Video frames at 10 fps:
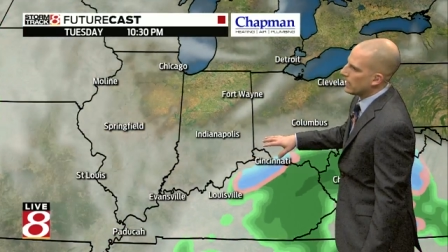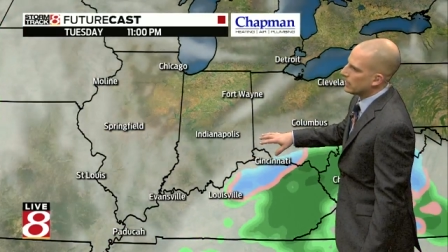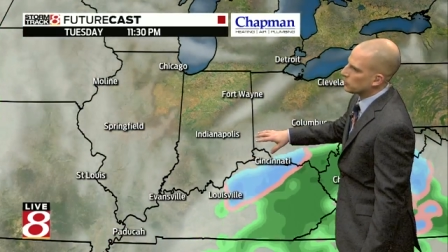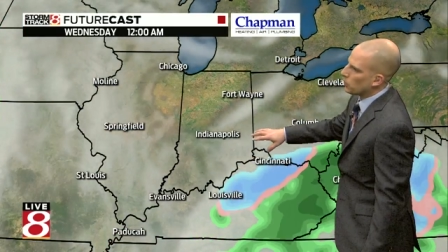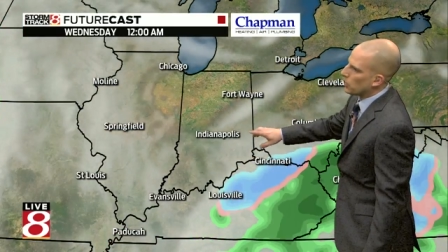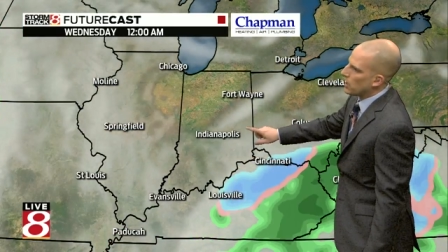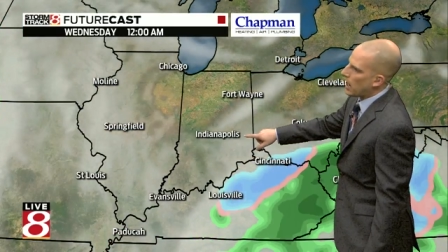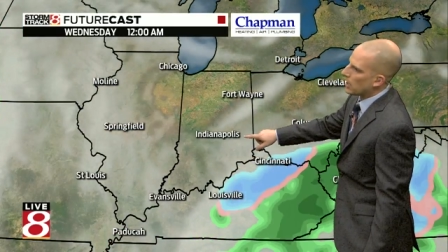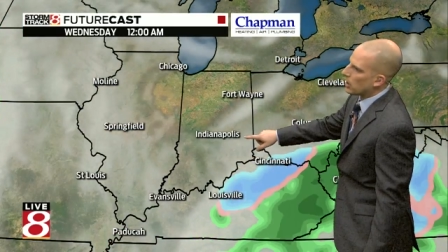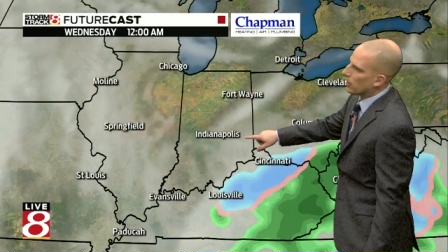This will
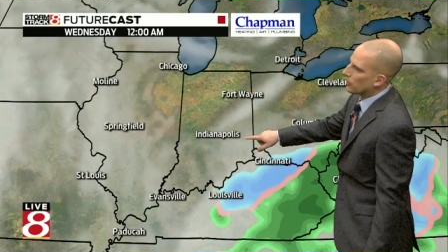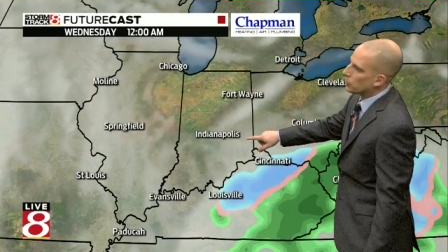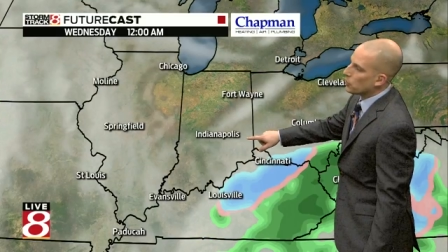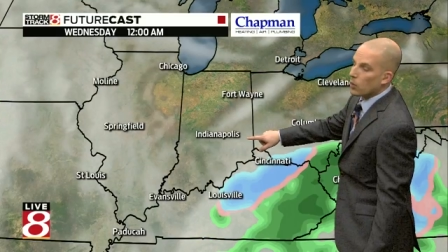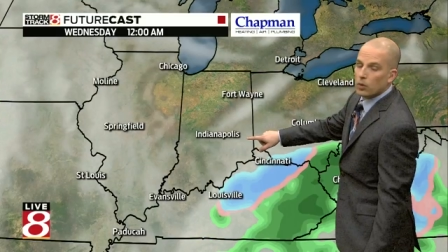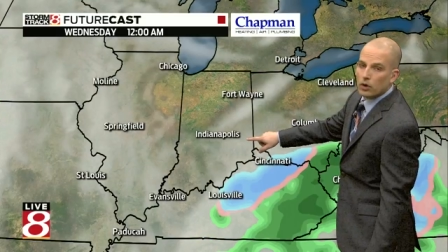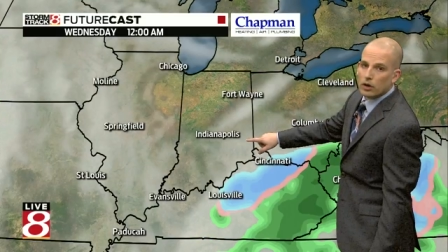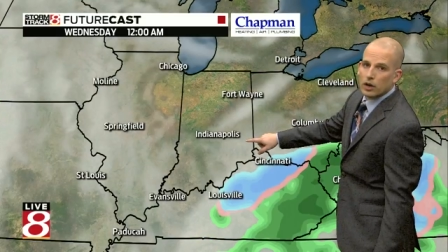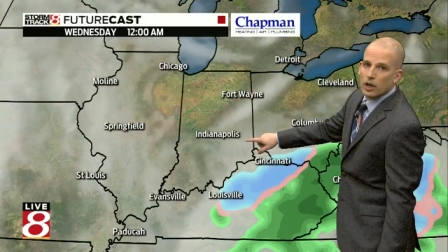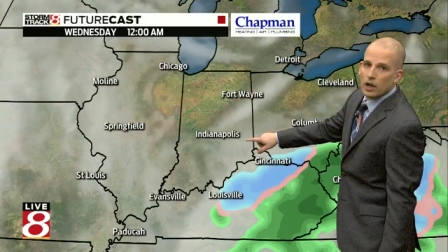knock on the
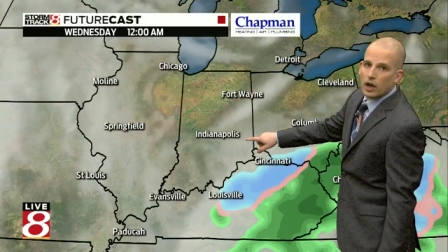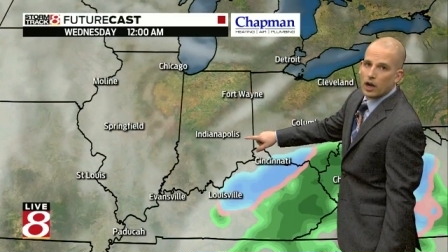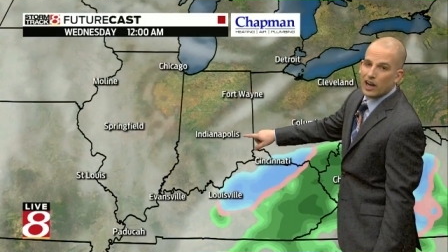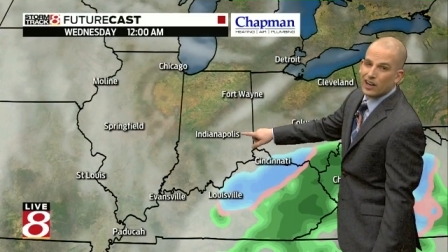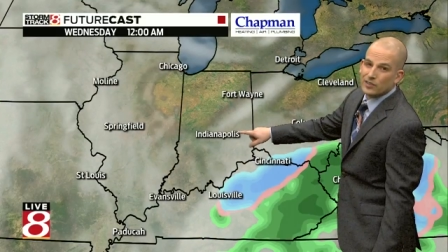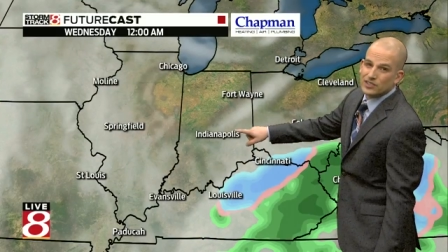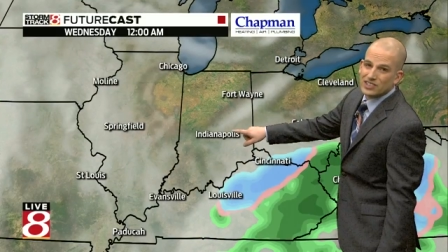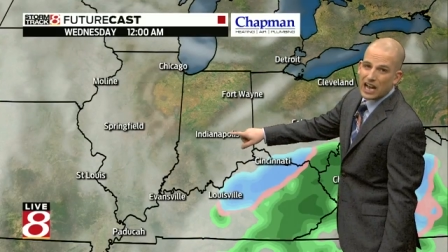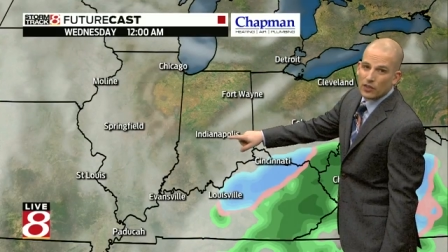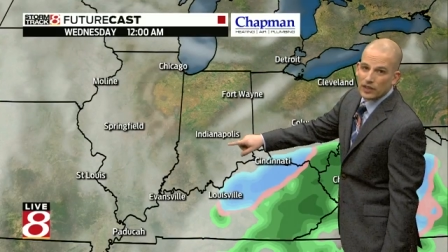door of
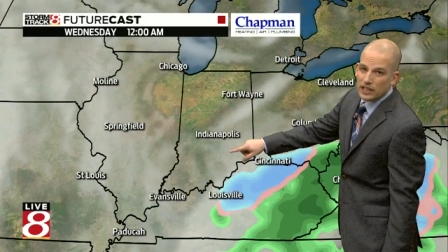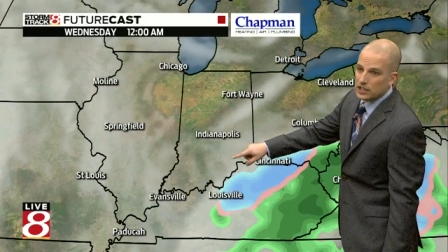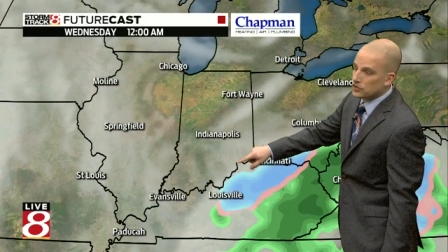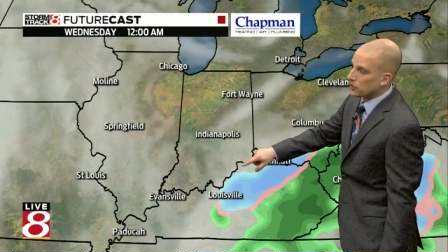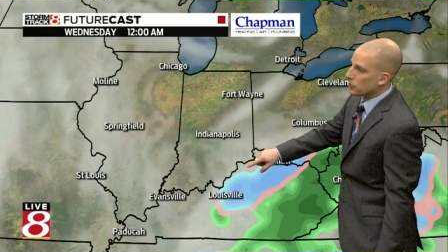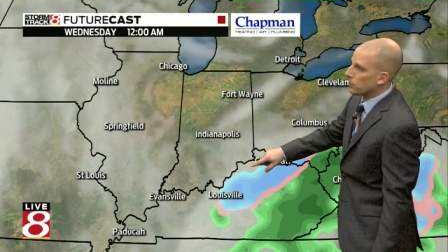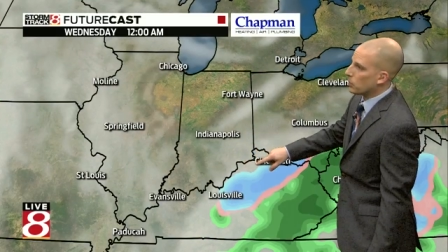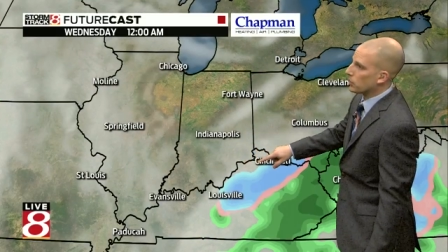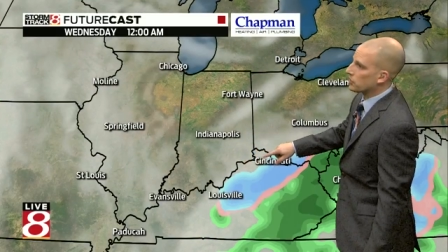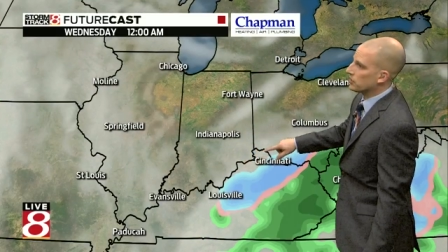southeastern
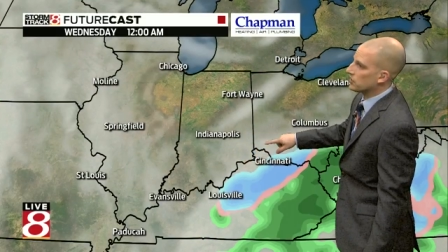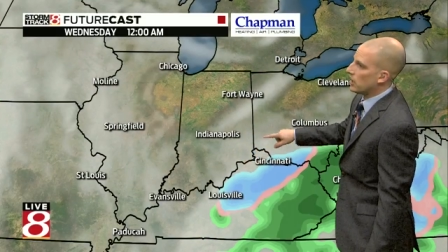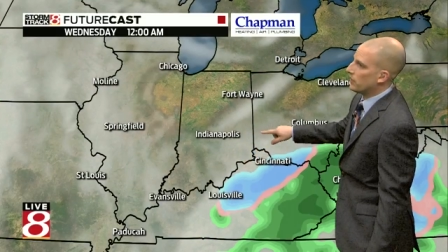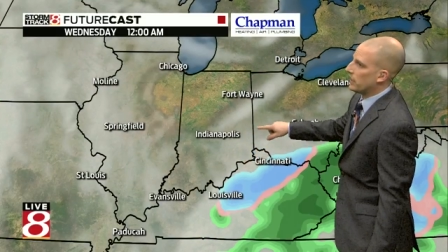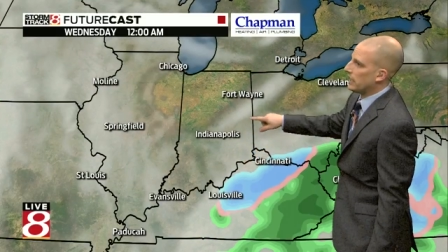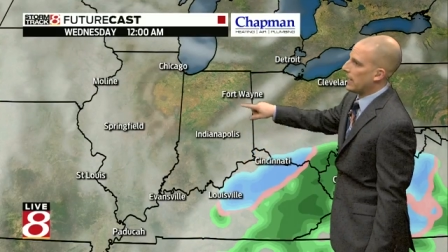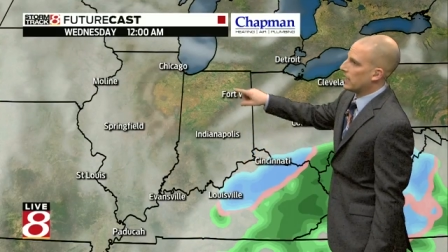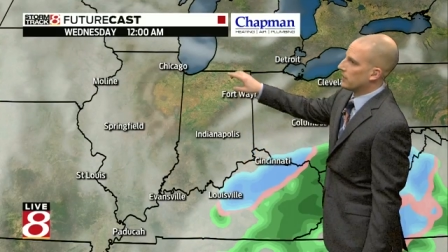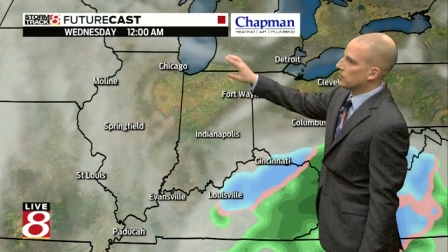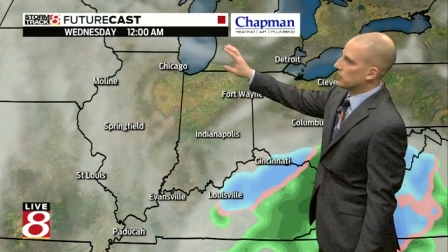portions of
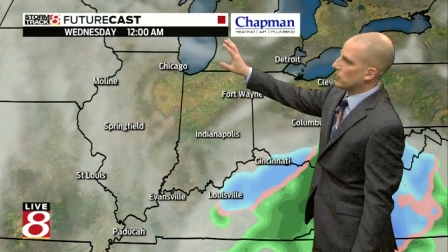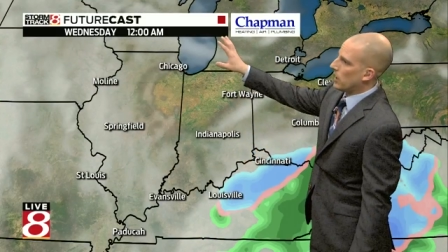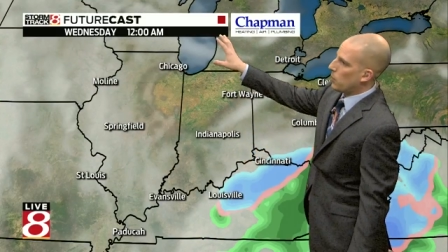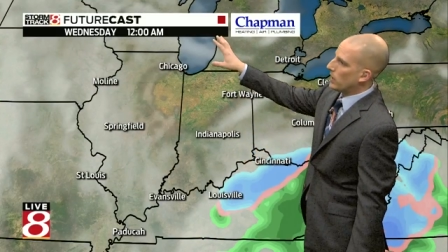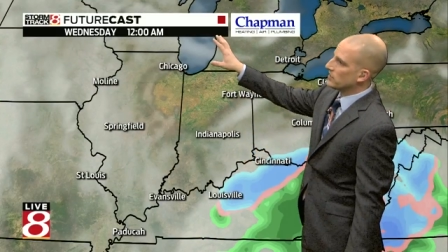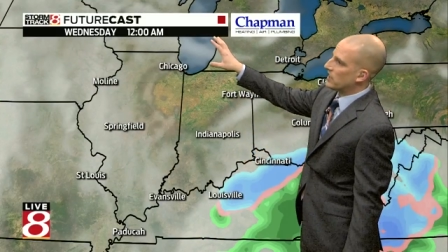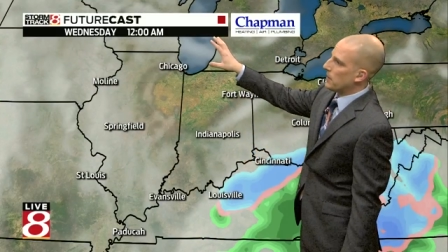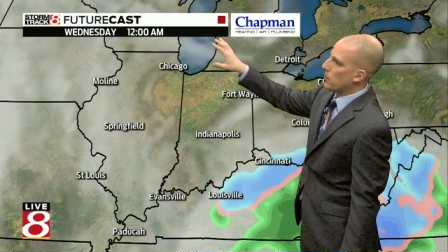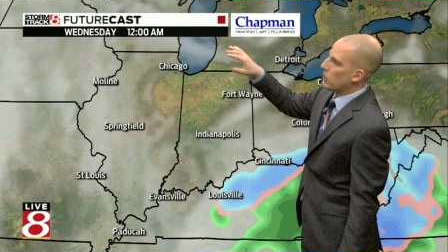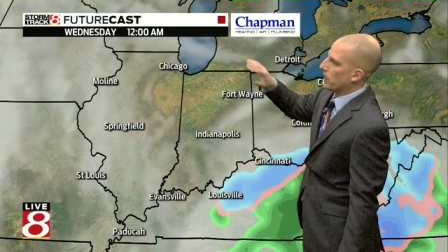Indiana. This is uh, Wednesday
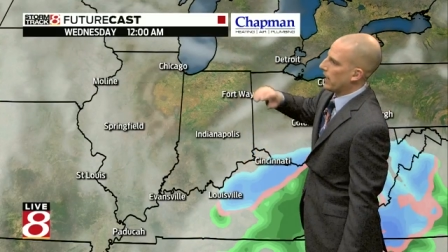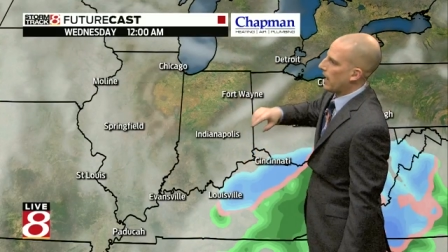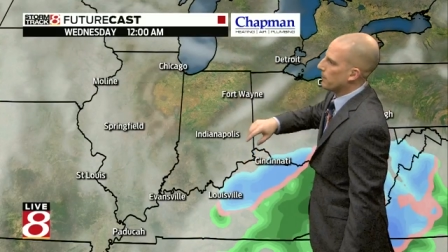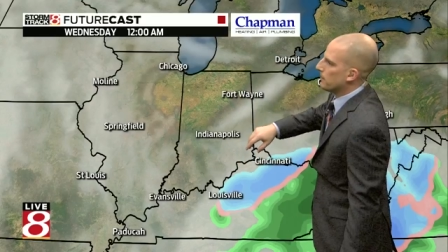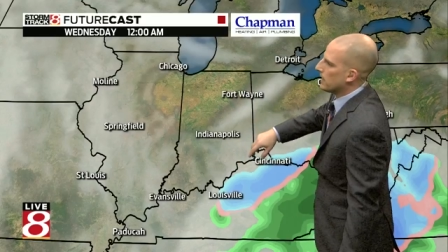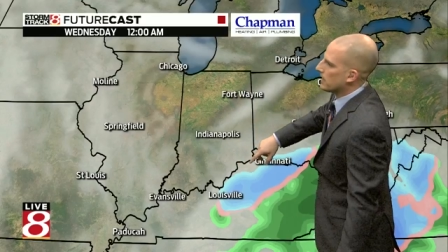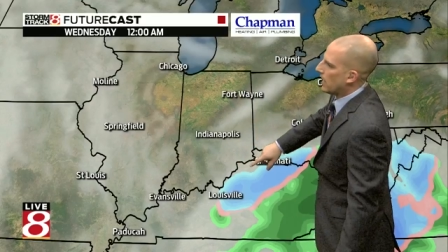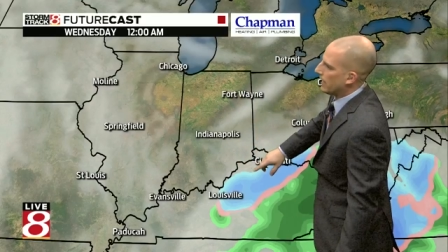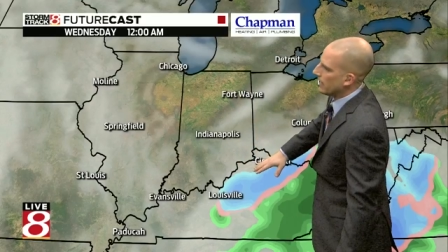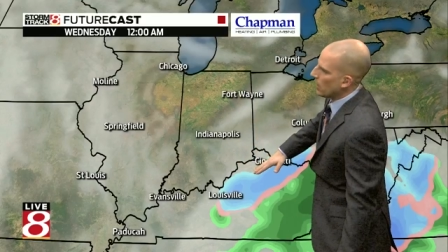morning at
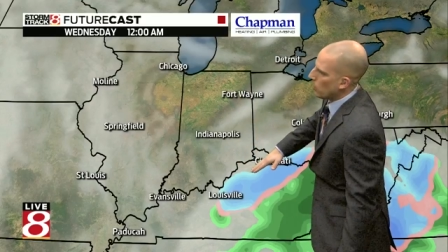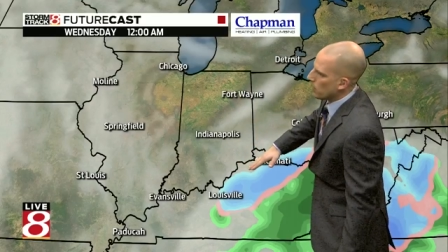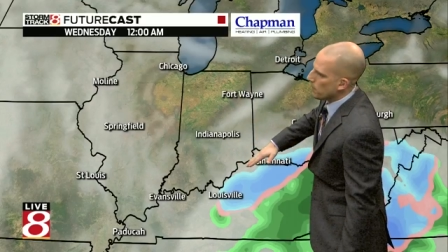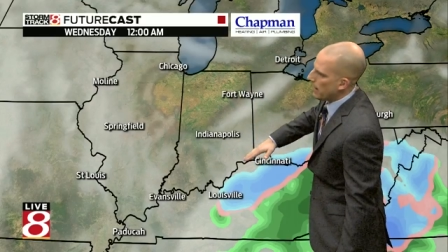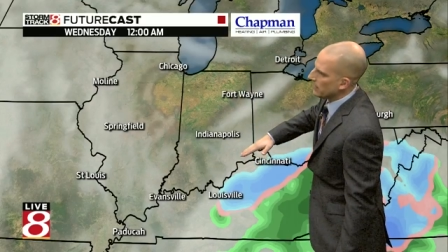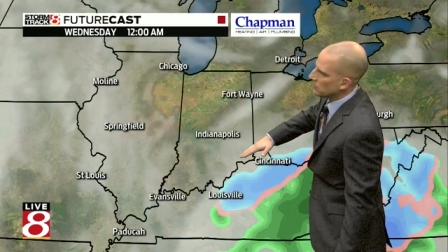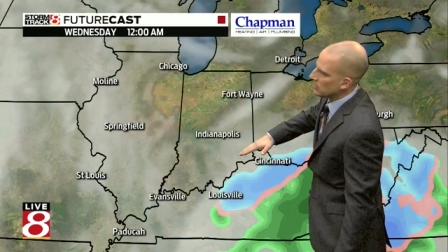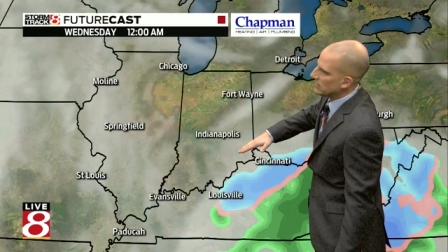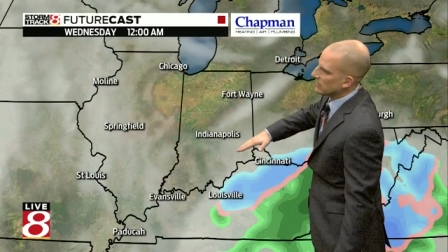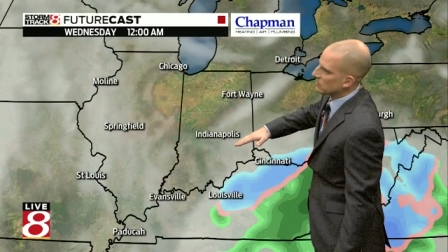midnight. We may
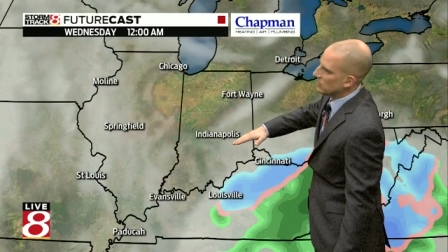see this